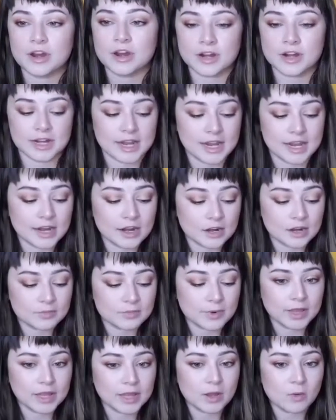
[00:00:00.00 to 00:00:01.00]
They're
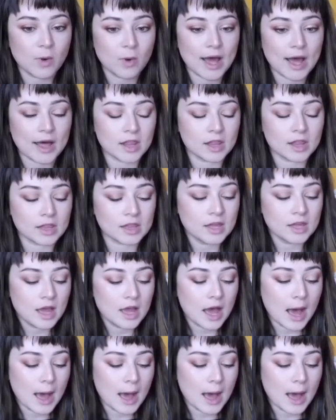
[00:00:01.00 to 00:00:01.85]
adhered really well.